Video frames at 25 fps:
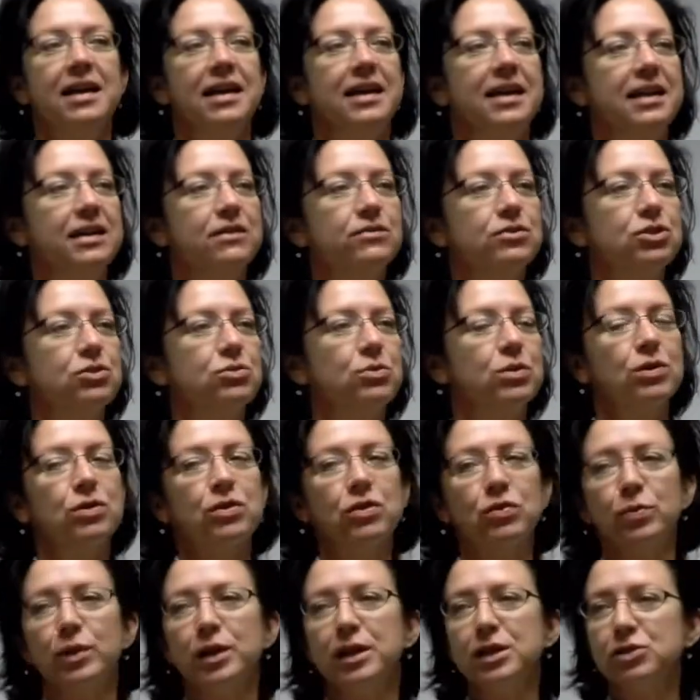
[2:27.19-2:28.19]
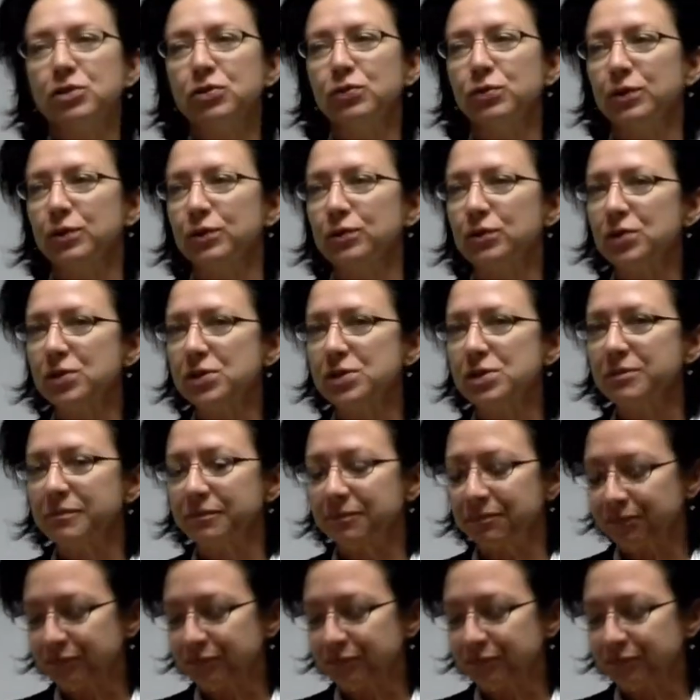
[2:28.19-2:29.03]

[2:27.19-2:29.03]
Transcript: gives you the three truths